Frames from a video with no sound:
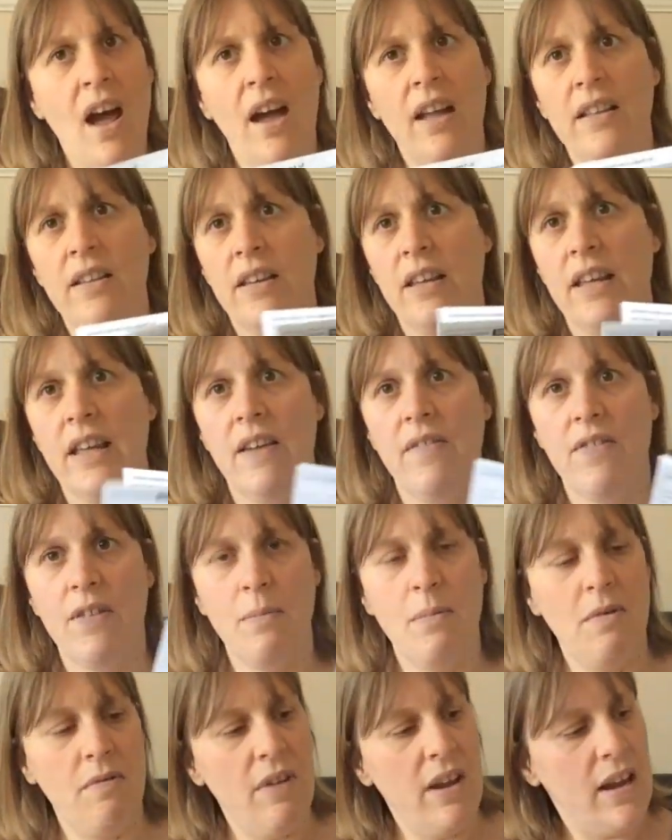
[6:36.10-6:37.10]
And you can give
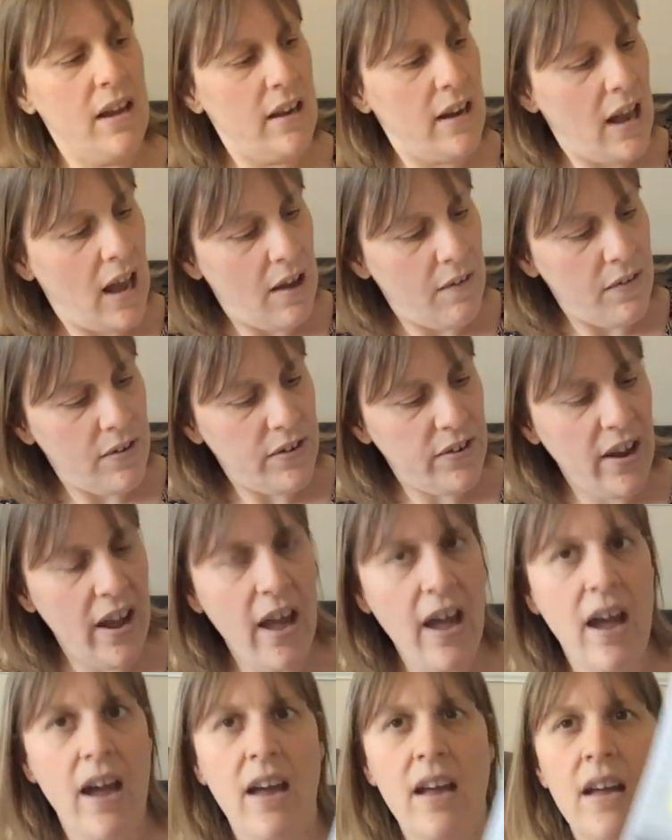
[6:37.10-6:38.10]
them a ring and have a
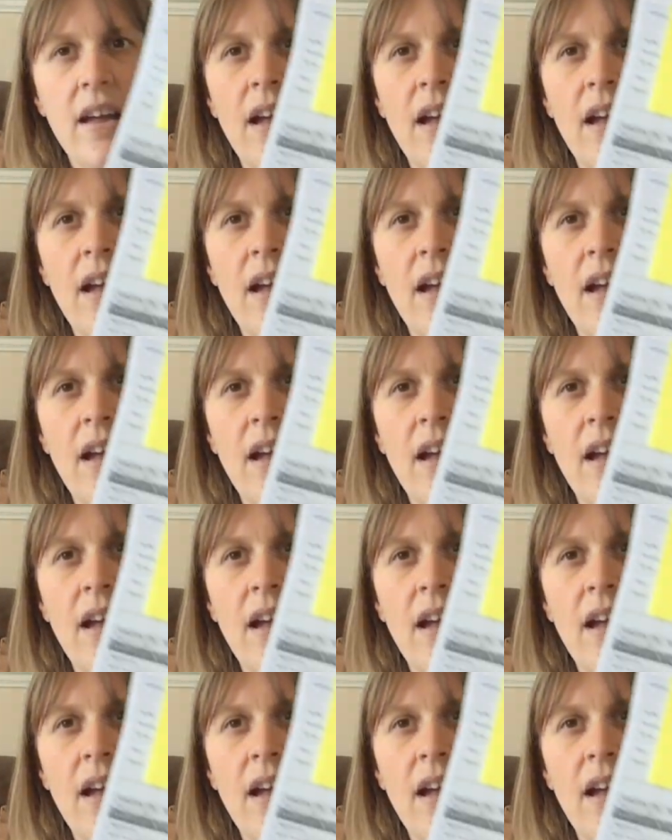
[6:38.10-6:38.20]
chat.